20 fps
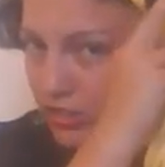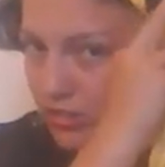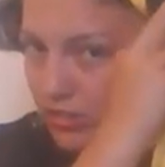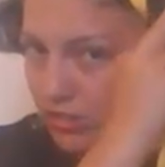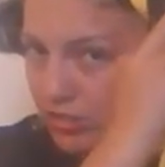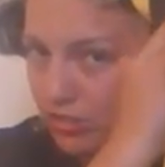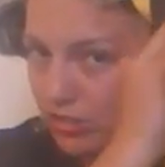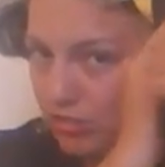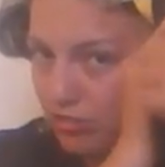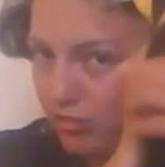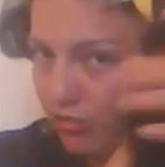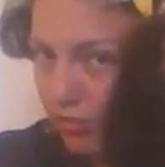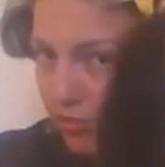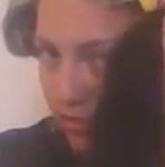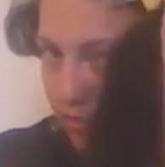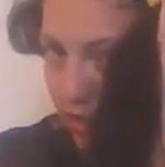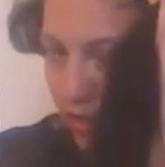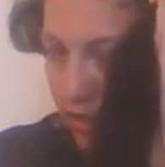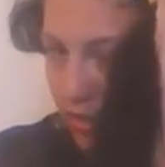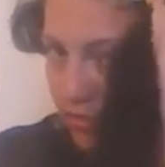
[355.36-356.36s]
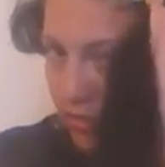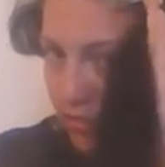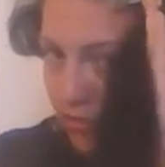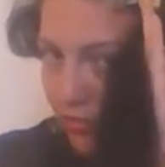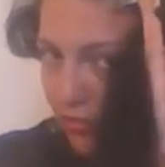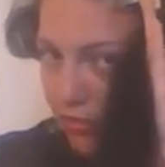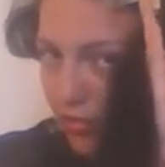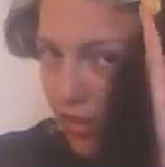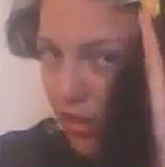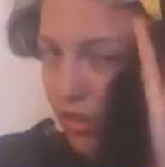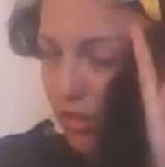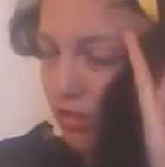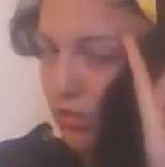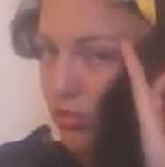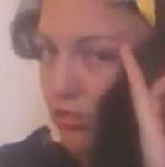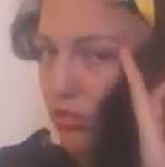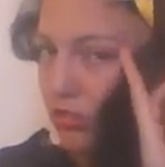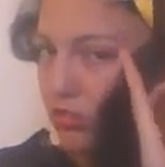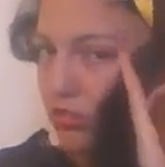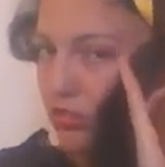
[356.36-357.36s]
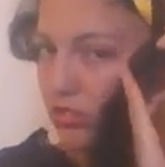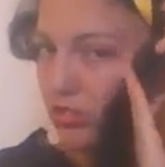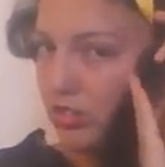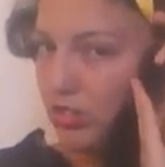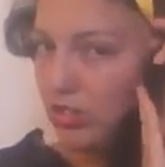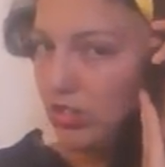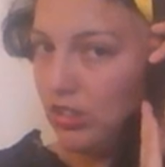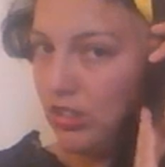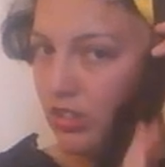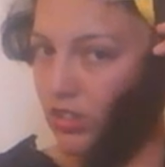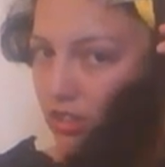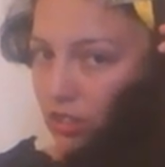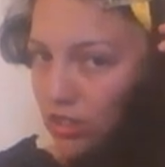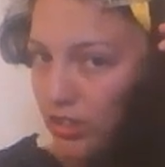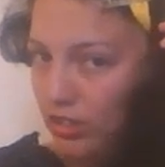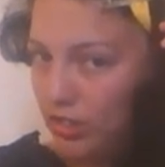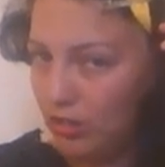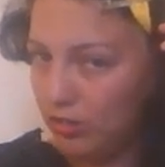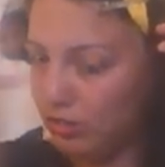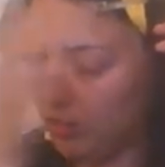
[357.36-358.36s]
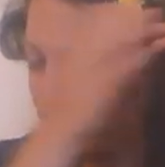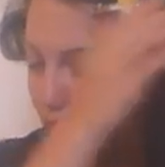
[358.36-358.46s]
so you can follow the follicle. That will